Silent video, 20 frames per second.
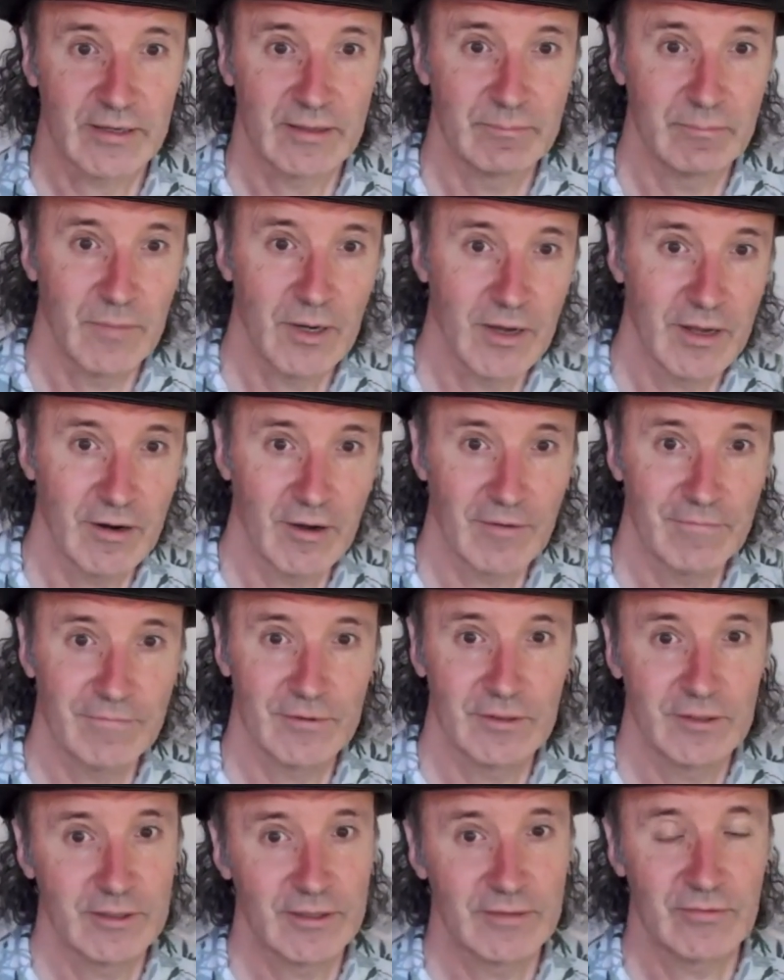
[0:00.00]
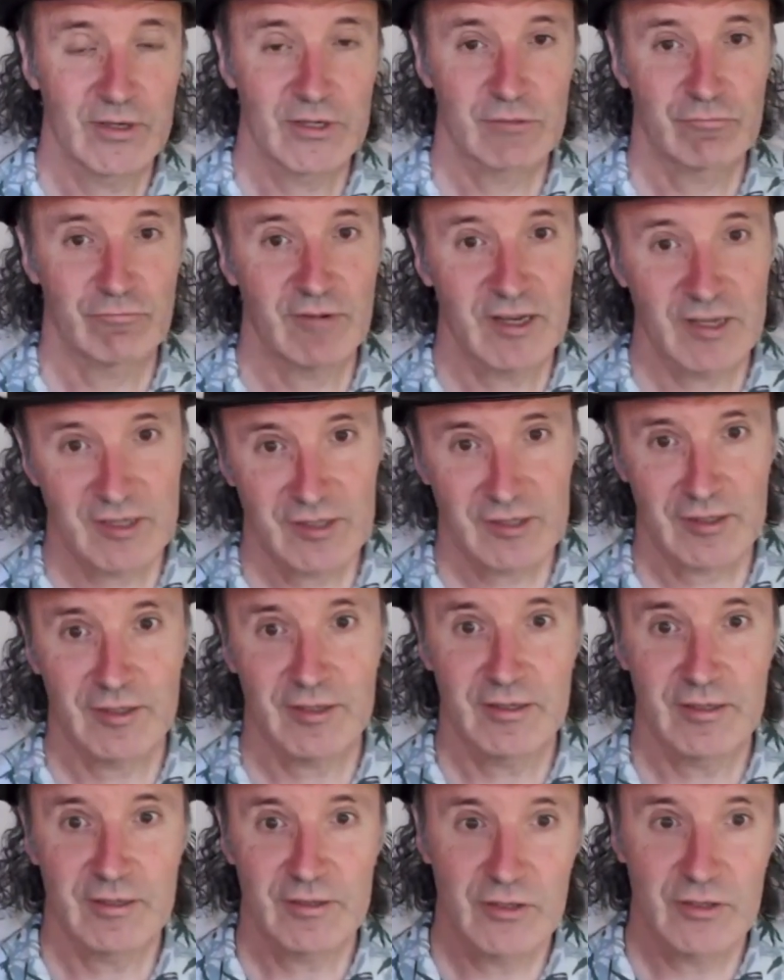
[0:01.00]
It might often leave us
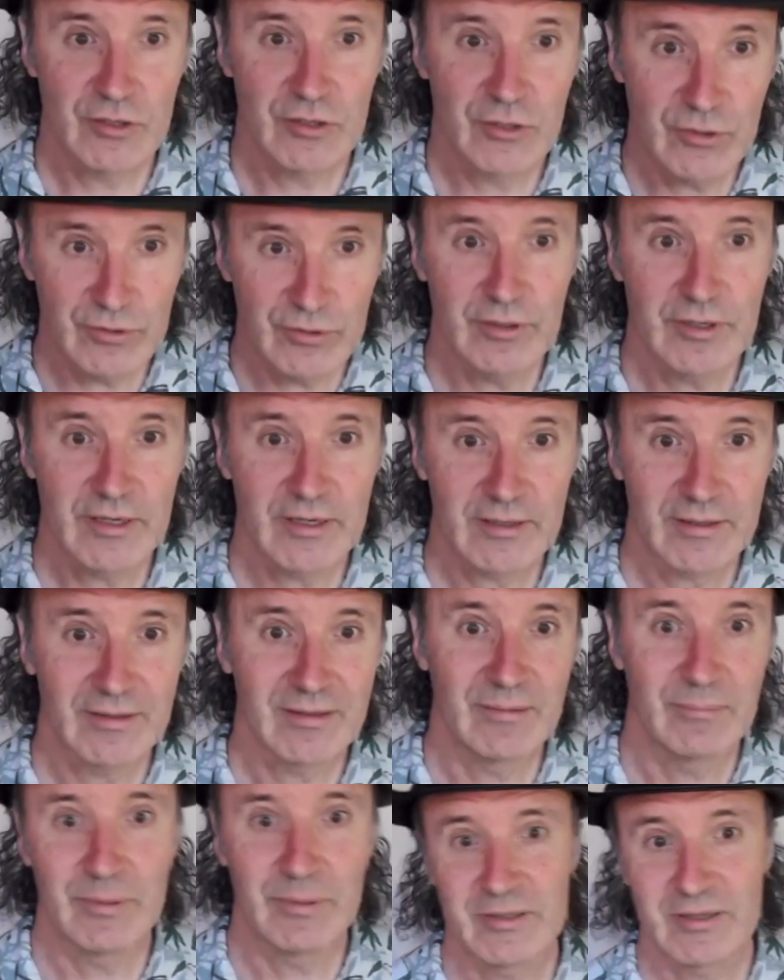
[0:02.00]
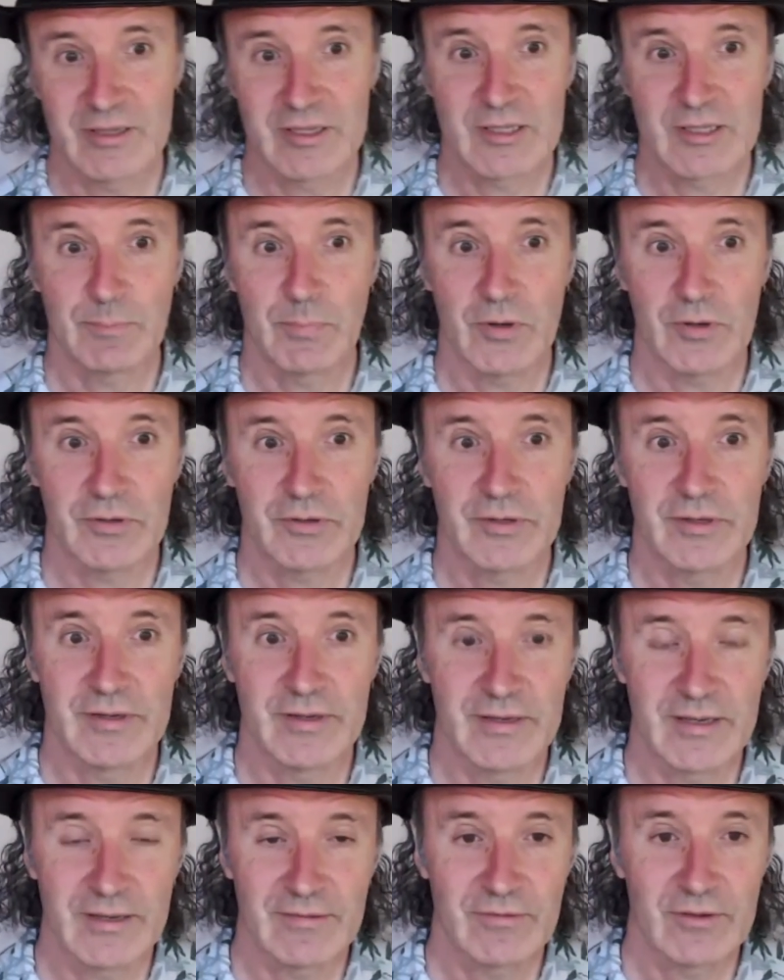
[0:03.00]
restless, yearning, a
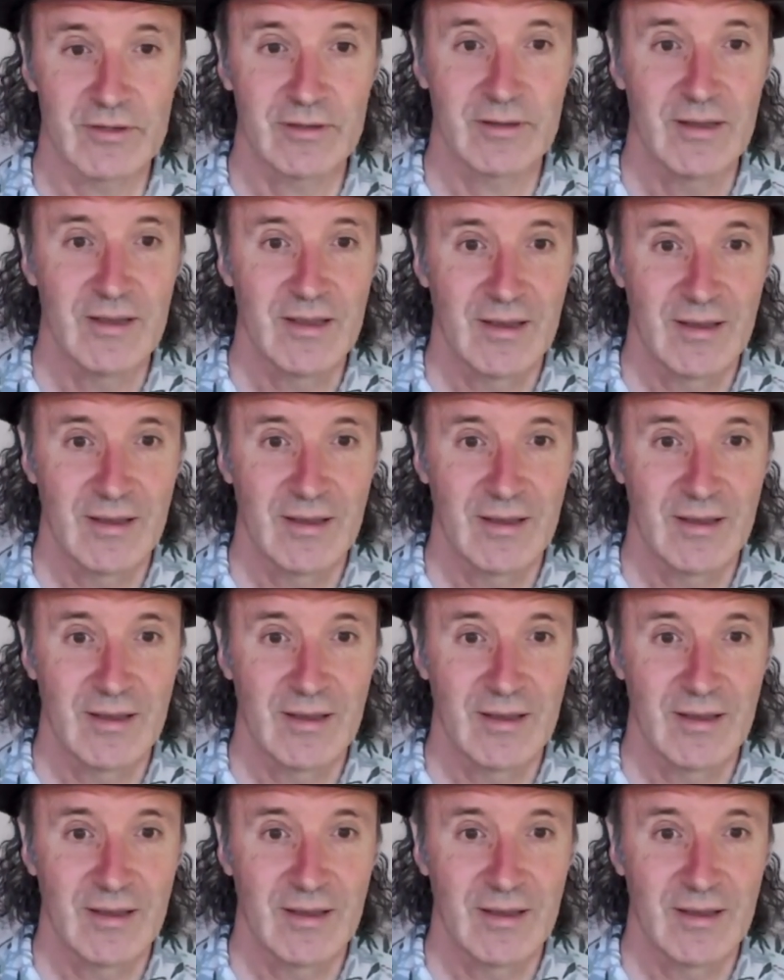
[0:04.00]
despondent even,